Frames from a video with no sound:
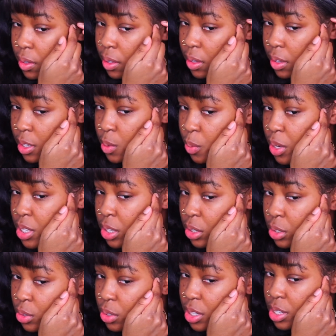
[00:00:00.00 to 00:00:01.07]
This was a
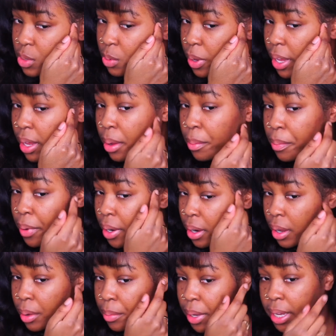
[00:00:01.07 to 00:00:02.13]
glueless wig, but
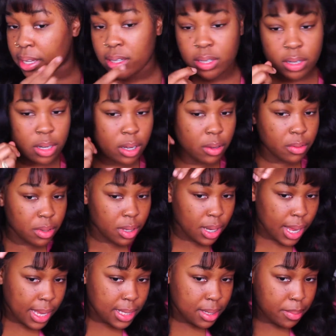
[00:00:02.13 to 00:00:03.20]
um I took out the
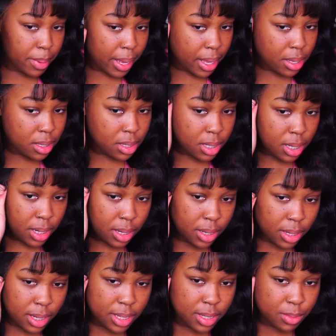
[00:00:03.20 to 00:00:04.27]
elastic bands in
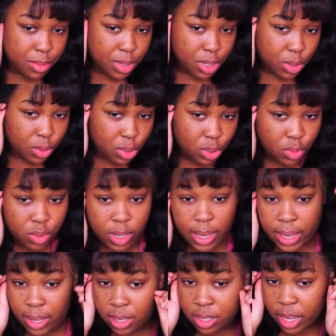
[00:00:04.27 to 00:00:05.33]
it because it was a little too
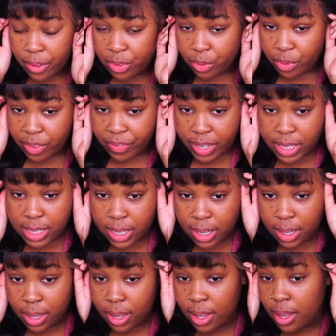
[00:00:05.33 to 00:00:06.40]
tight, so I have to refix it.
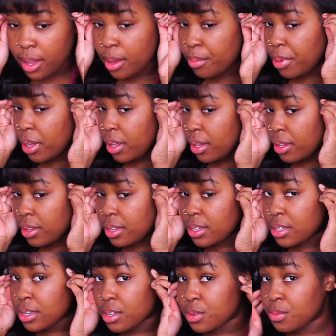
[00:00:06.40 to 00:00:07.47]
But this
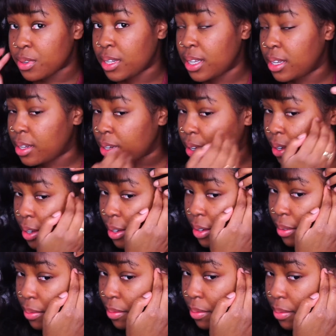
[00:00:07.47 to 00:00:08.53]
looks really
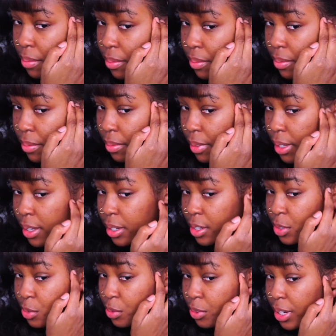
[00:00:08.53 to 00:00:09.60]
good. It
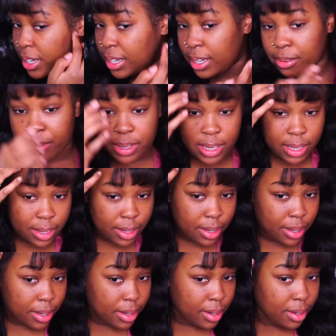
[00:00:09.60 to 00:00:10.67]
looks really really
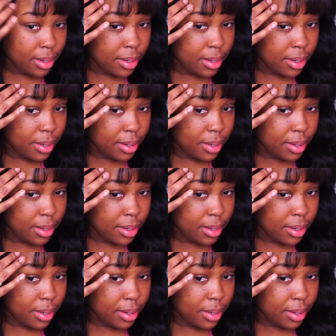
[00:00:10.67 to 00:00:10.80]
good.